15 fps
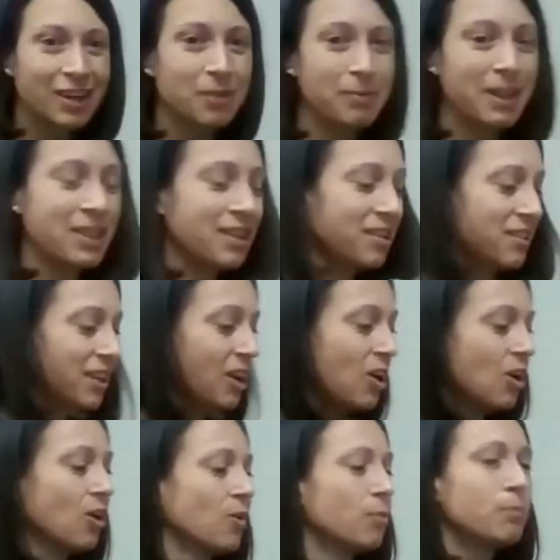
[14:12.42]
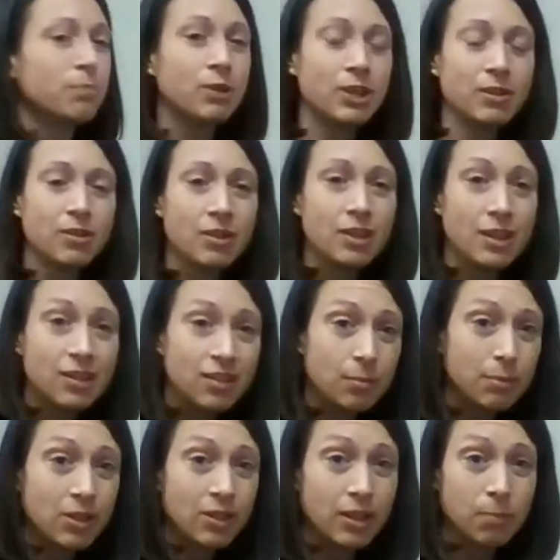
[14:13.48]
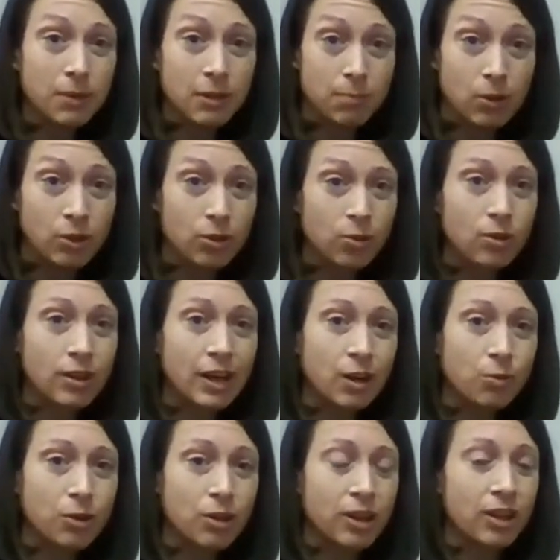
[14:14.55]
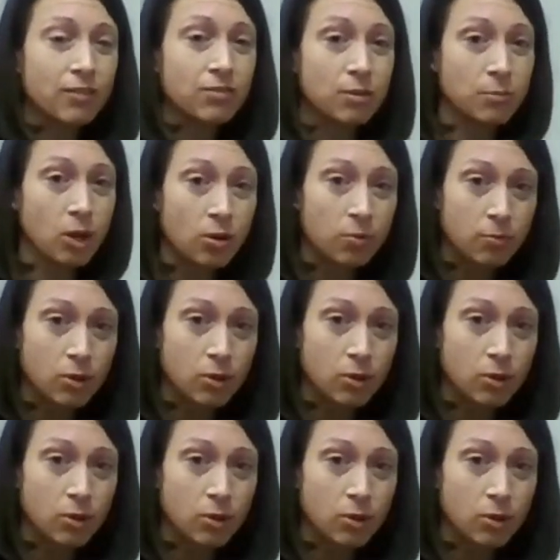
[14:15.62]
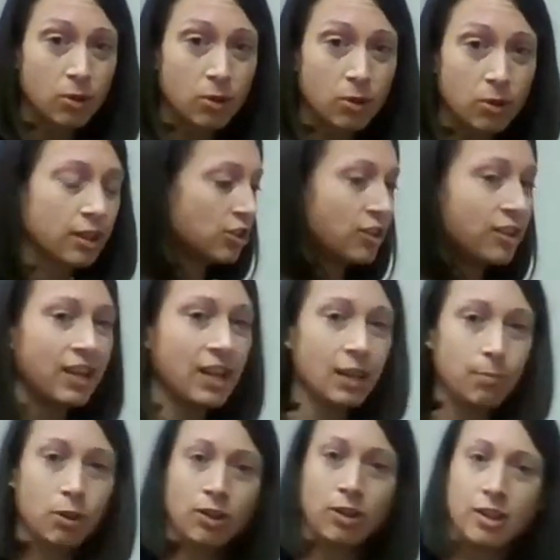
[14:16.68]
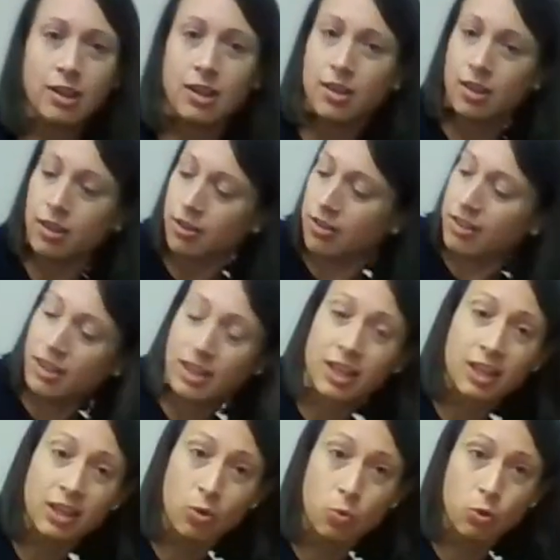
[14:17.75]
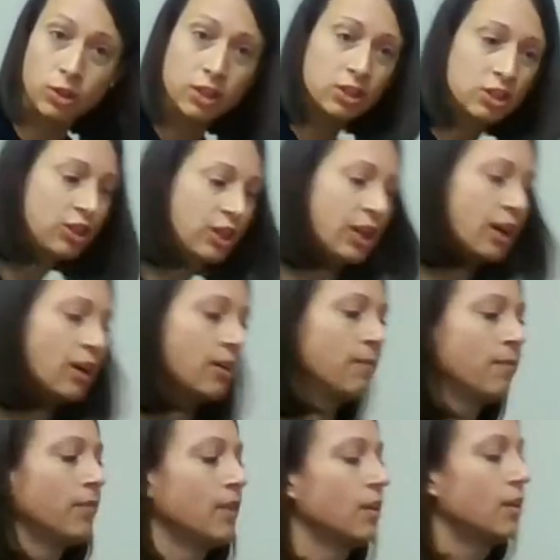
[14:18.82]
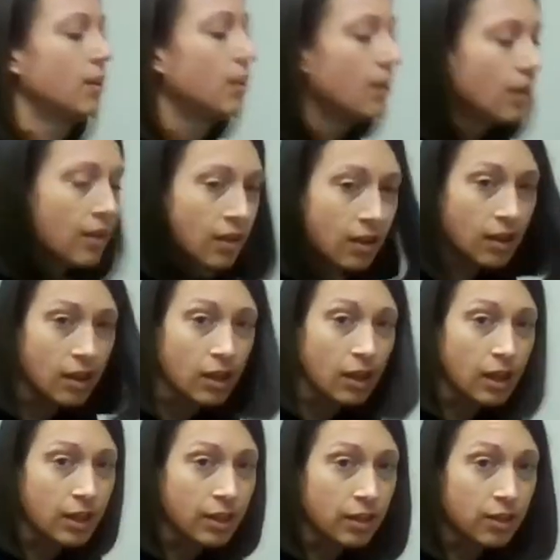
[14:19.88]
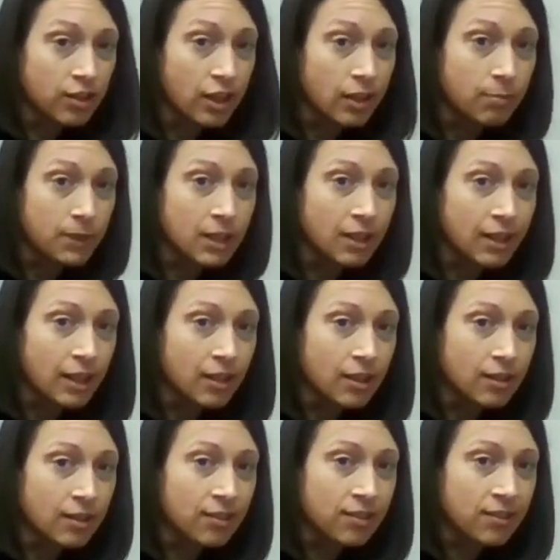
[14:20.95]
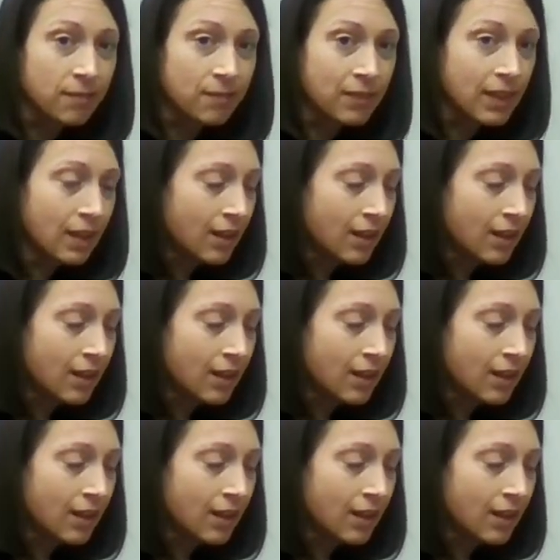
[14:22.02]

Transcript: recommend this at home, but typically people who are now working from home are working at their kitchen table. They're sitting in a wooden chair and they're typing like this.